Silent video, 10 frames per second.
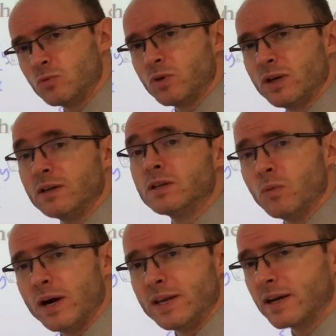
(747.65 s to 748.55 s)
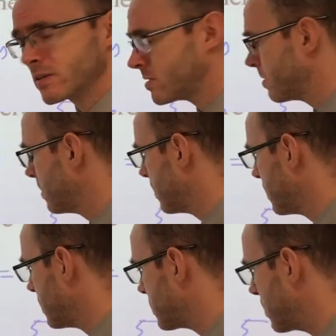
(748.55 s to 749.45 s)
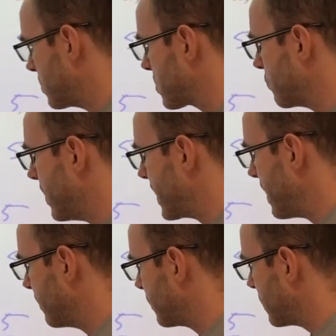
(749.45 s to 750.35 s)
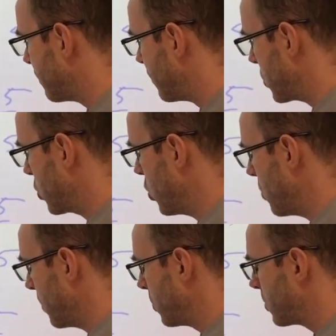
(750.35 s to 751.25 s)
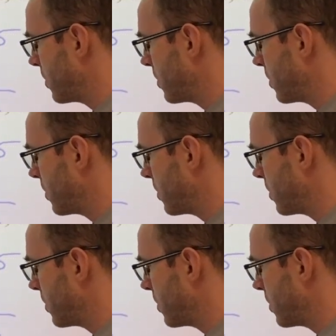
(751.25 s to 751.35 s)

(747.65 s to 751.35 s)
wouldn't it? Dy dx. So I'll just write down for the normal,